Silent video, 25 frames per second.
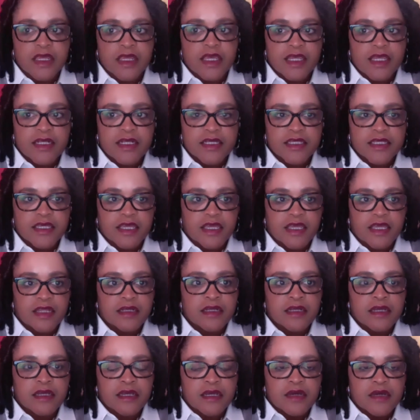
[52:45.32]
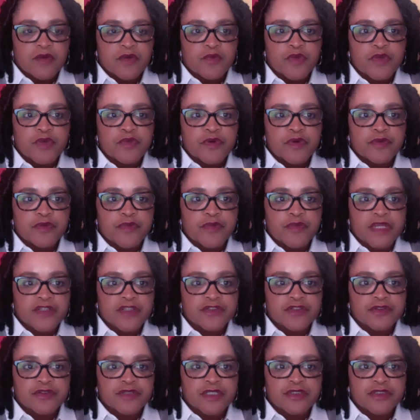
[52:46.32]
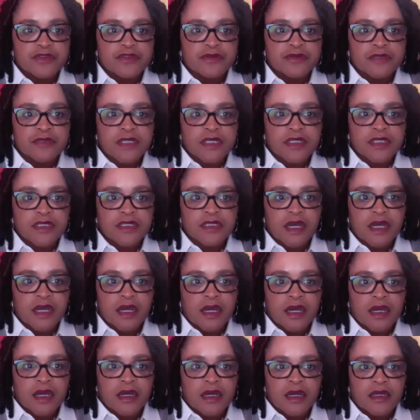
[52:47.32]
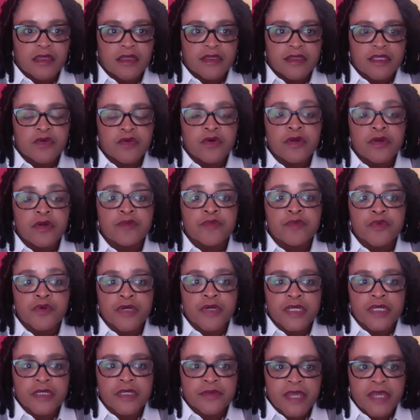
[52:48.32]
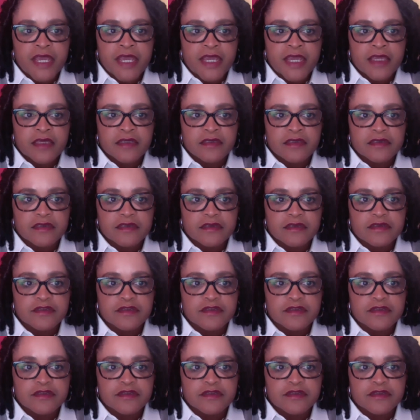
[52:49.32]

And again, we will make sure that you get the onboarding packet